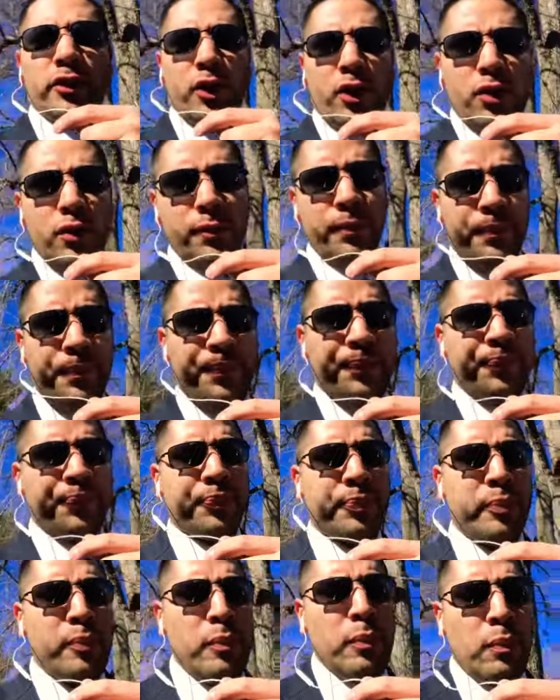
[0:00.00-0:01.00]
the home.
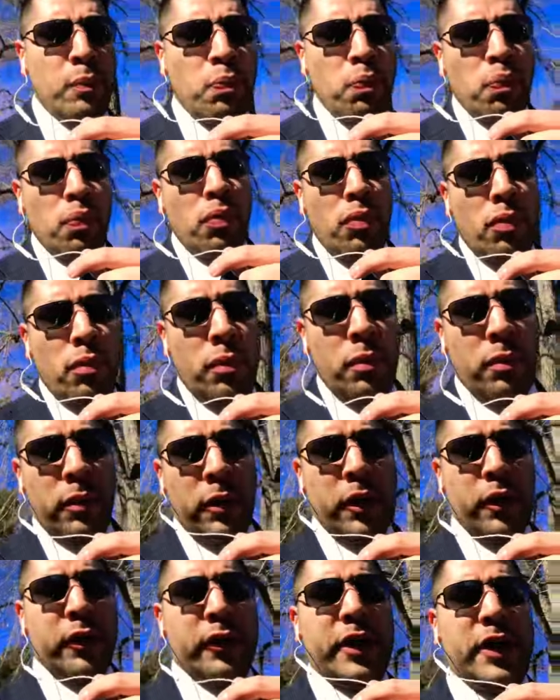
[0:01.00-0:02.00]
You
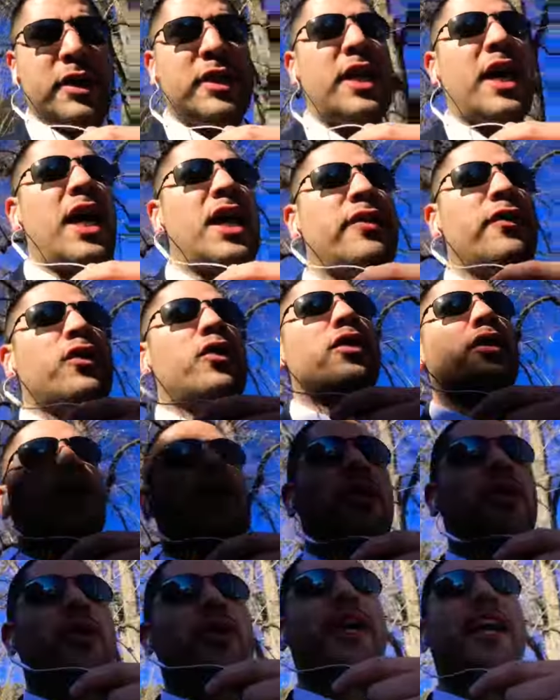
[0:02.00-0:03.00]
know, these kind of
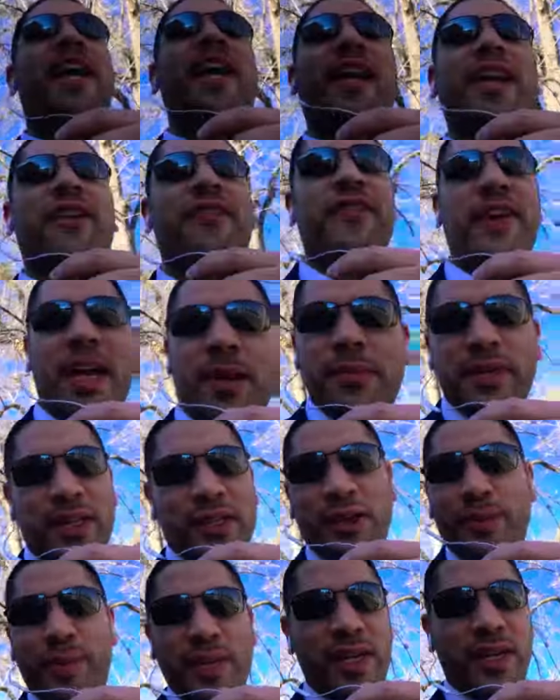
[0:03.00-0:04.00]
organic families
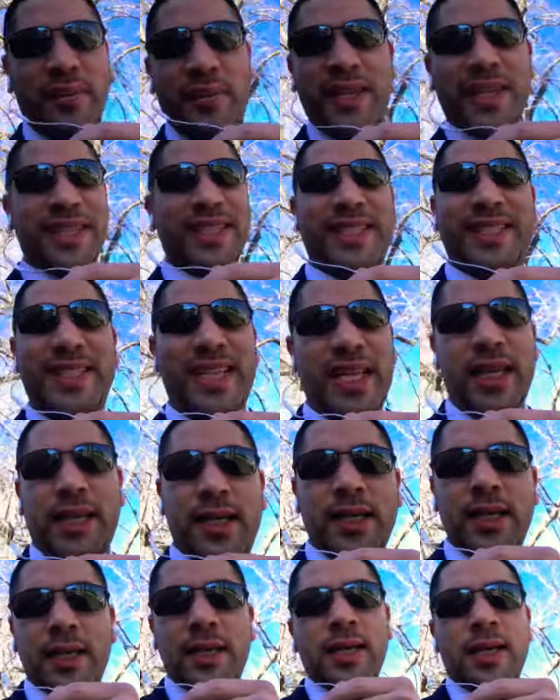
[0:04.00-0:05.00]
are becoming
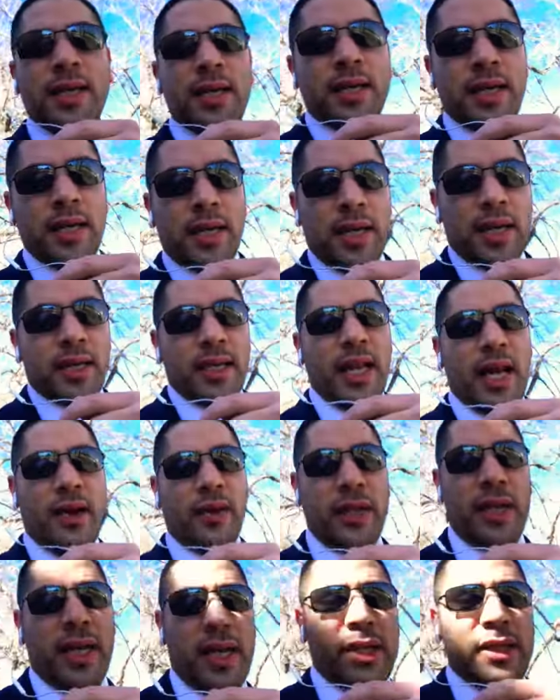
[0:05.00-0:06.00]
extinct
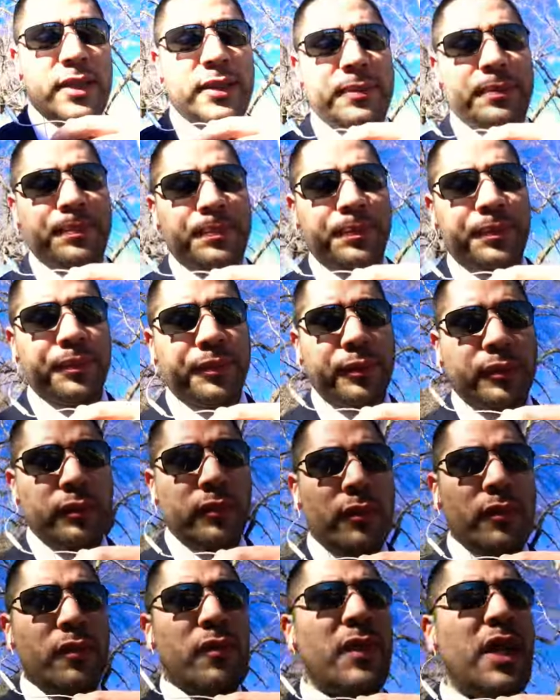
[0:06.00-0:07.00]
nowadays.
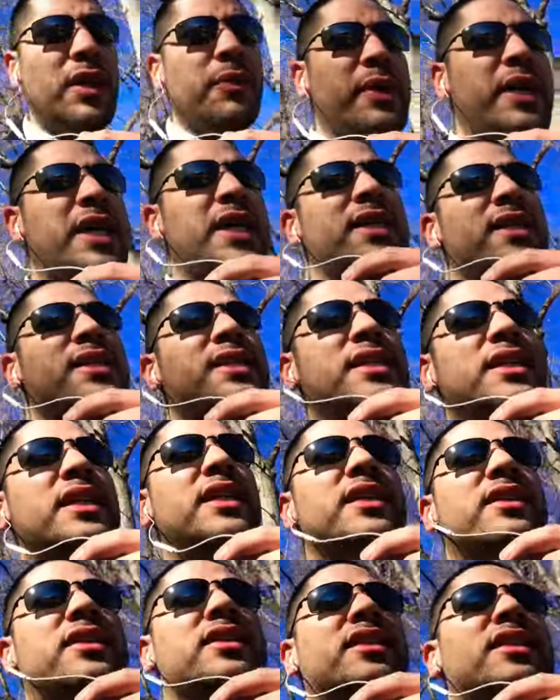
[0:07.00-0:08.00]
And we can
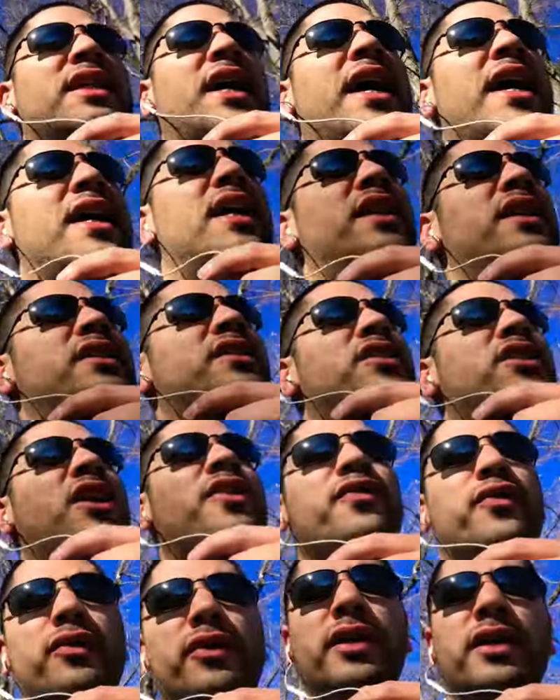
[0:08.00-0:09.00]
see society
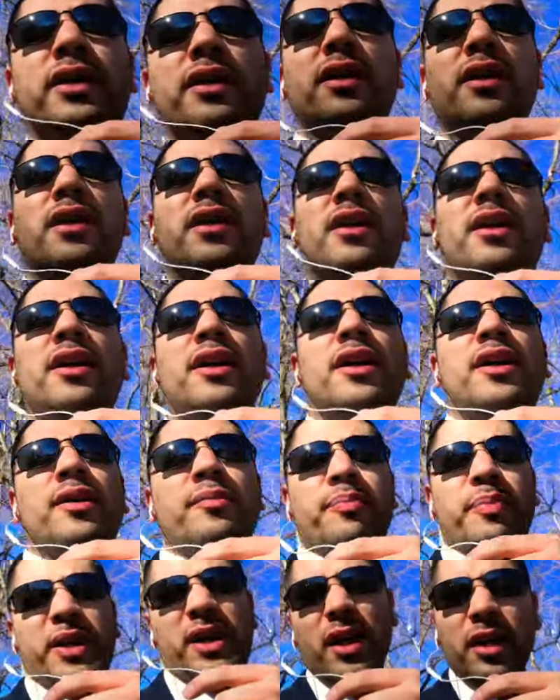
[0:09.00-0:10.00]
suffering
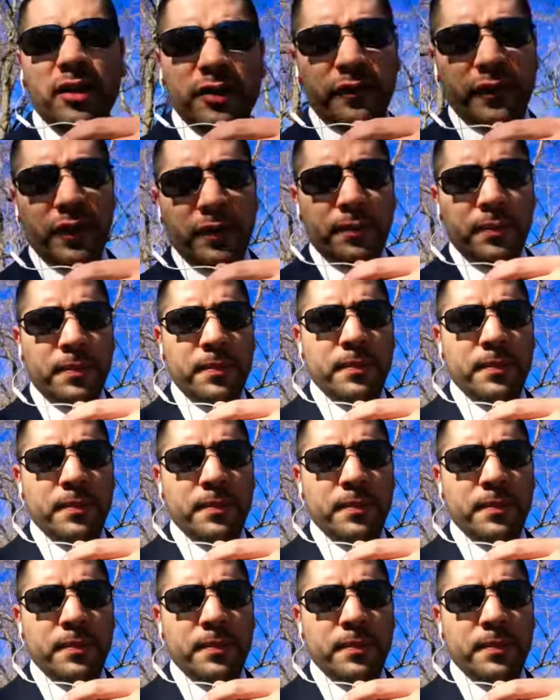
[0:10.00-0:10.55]
because of it.